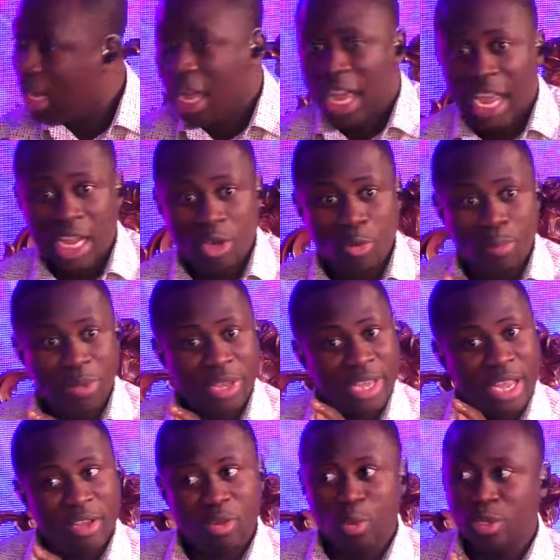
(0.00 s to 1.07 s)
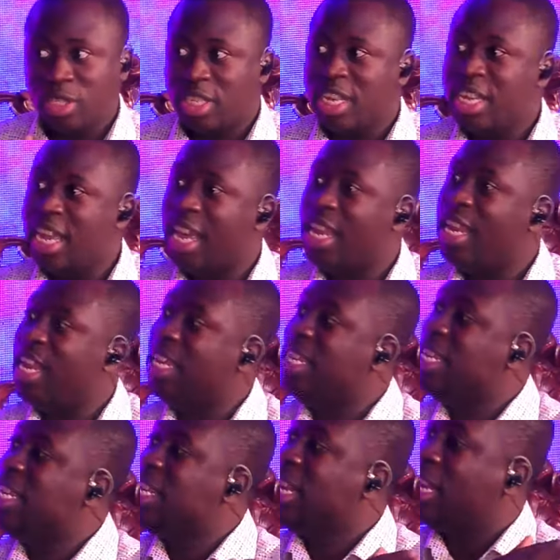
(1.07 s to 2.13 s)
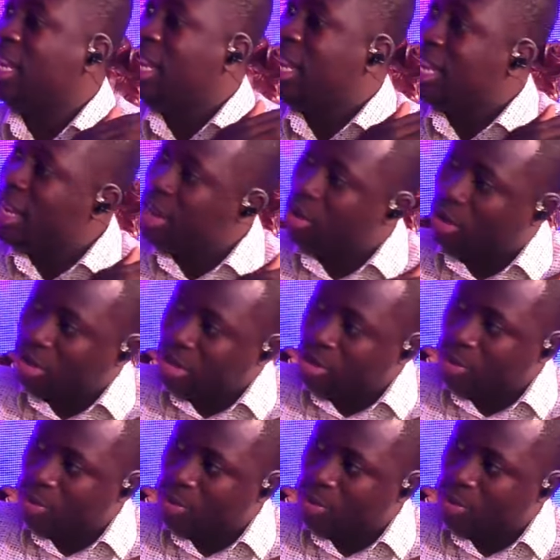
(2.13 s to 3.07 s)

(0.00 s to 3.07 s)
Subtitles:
And you begin to see her leaning on you.